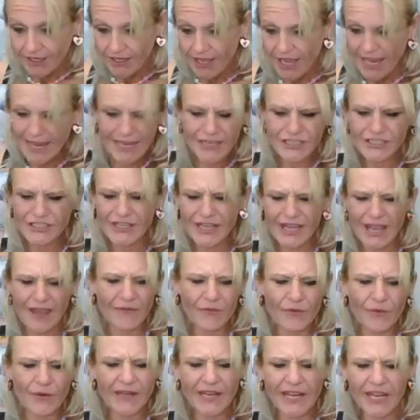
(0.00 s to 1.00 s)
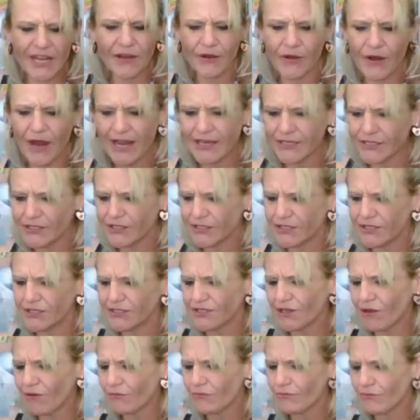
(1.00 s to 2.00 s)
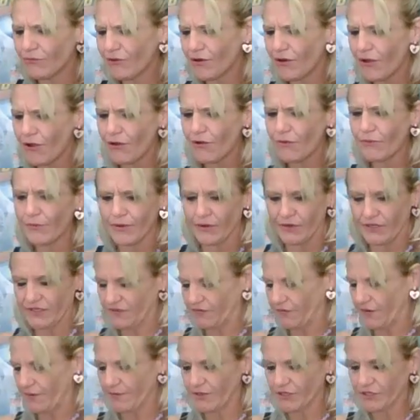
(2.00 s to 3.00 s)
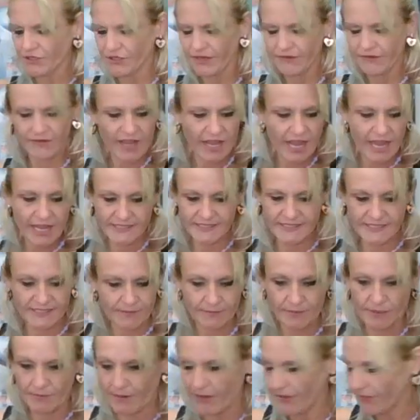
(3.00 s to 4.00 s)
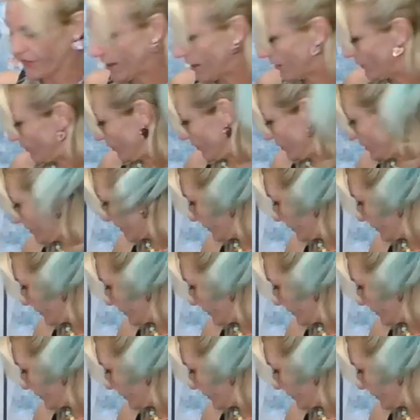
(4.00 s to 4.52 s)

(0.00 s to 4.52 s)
I actually have one here. I don't know where it's from. I should have asked him about that one